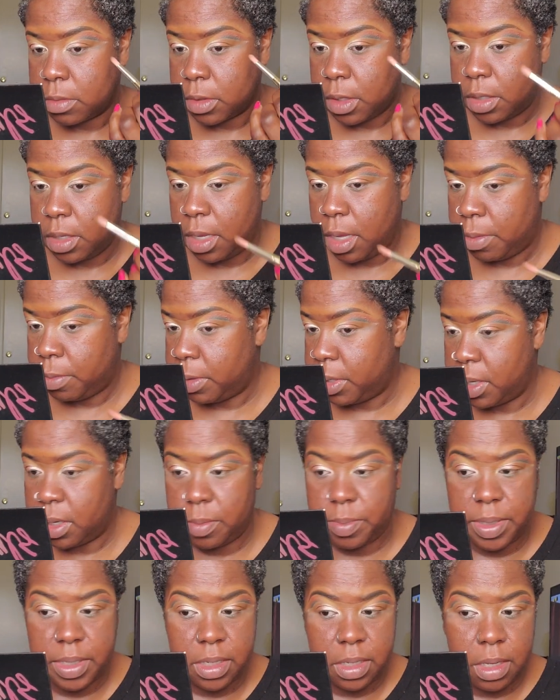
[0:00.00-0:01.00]
Yeah, we're going
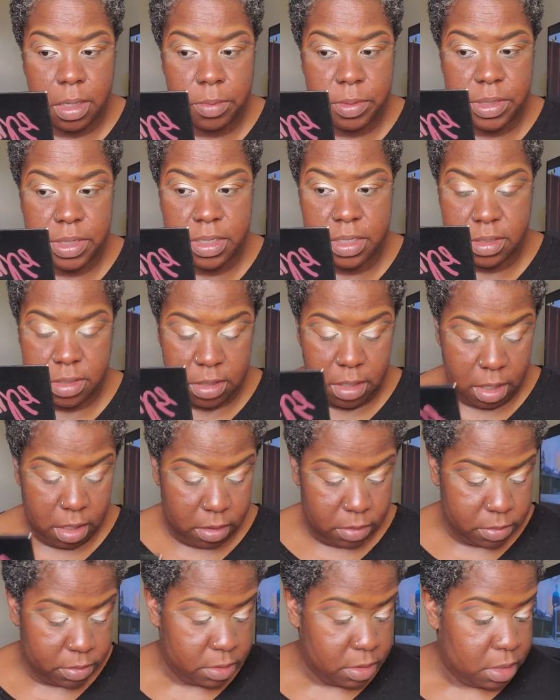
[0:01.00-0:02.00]
to be done with this,
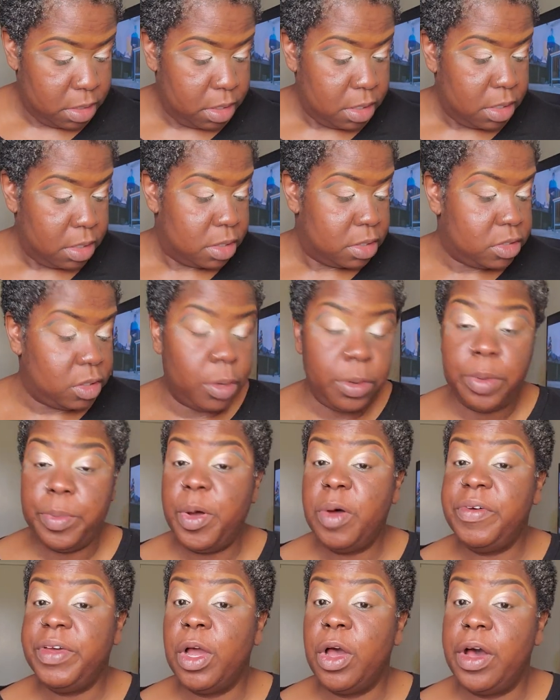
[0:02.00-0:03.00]
y'all. So we're
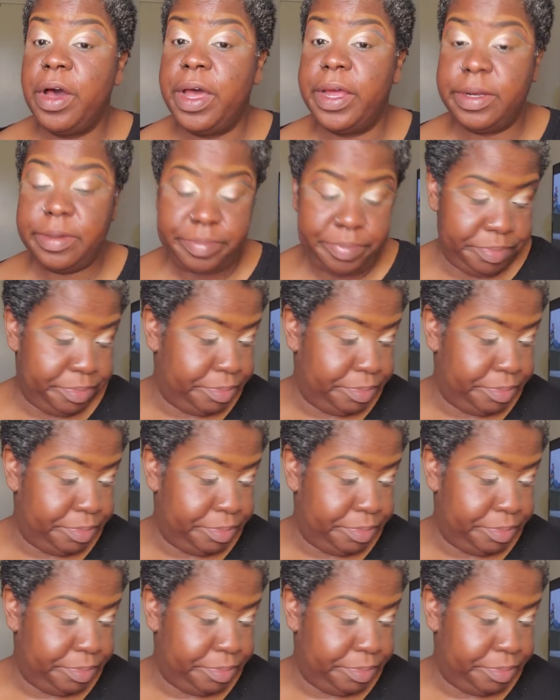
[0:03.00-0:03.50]
moving on.